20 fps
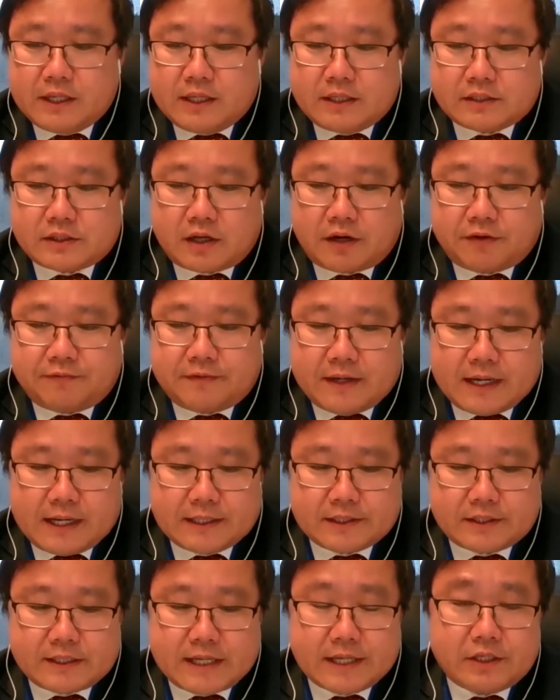sort
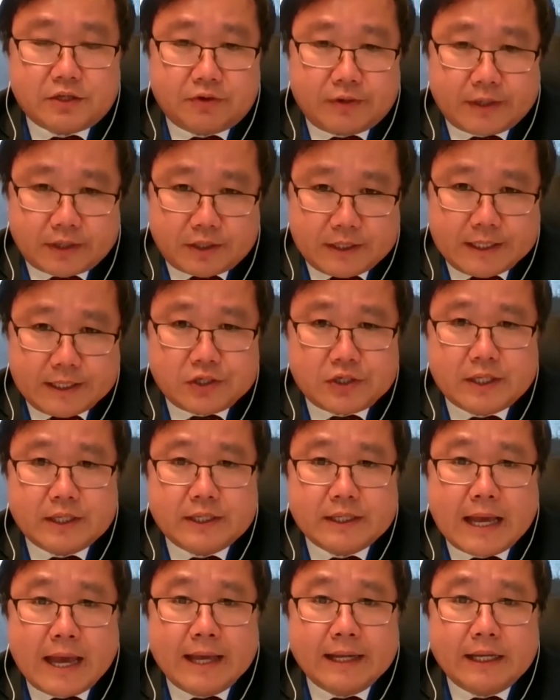of such
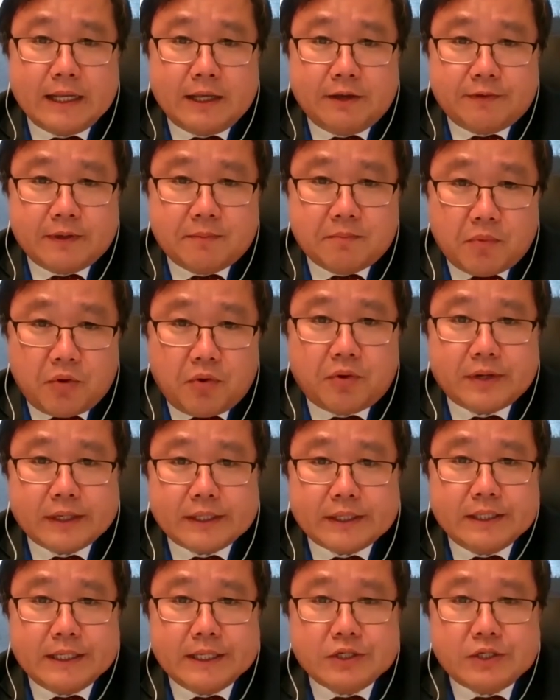recognition and even more
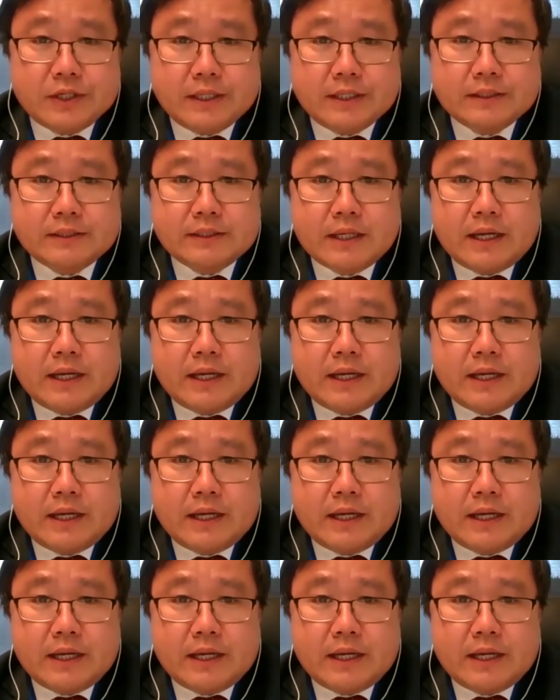recognition